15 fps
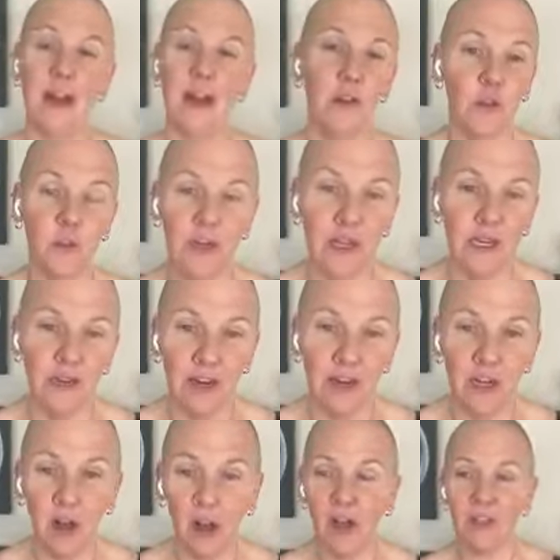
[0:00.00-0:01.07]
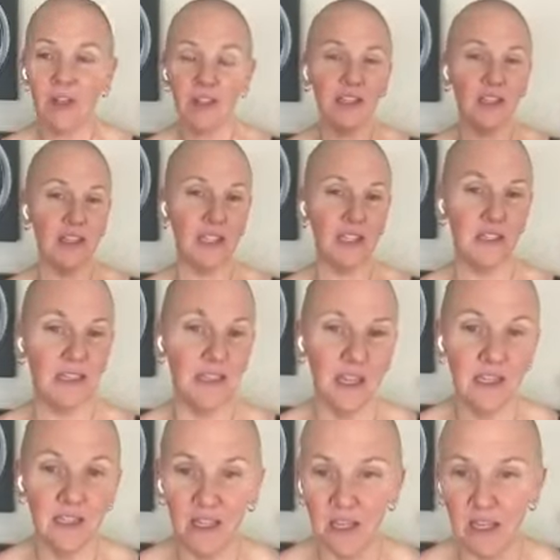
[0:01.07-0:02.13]
reevaluating, right? Constantly
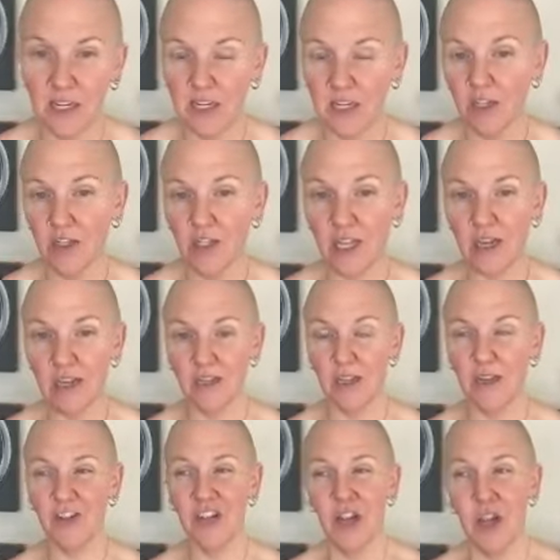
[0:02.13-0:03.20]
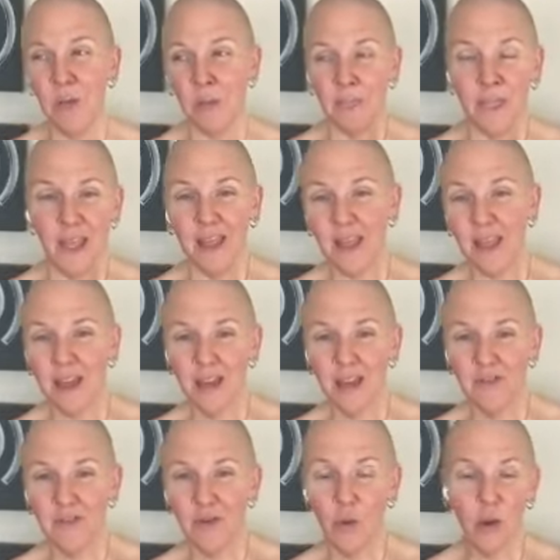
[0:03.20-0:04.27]
assessing at an energetic level.
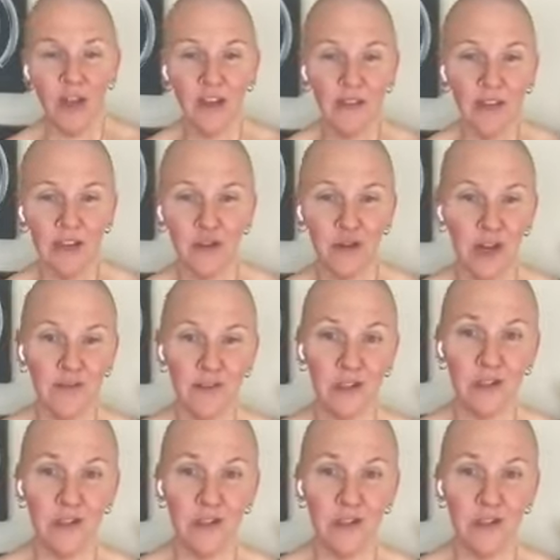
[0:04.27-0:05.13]
And for a while that drives